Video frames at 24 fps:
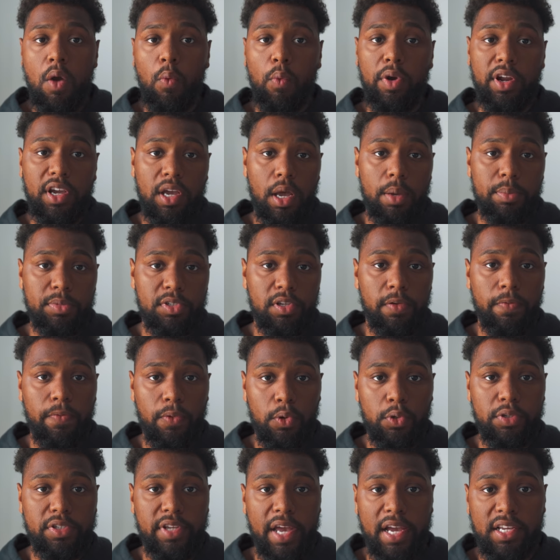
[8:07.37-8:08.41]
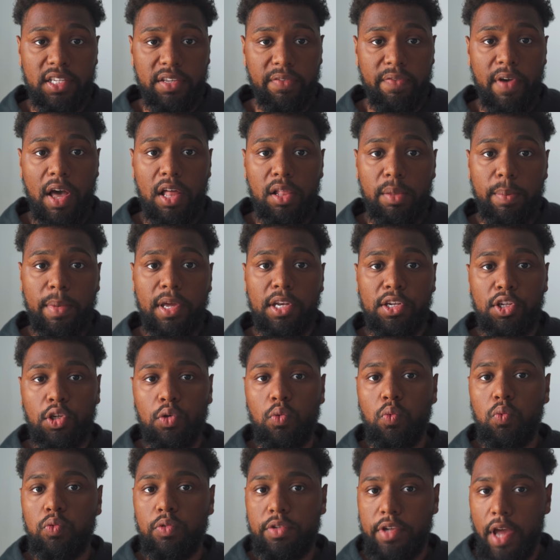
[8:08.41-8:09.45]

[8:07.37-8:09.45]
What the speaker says: when it comes to full stack development, you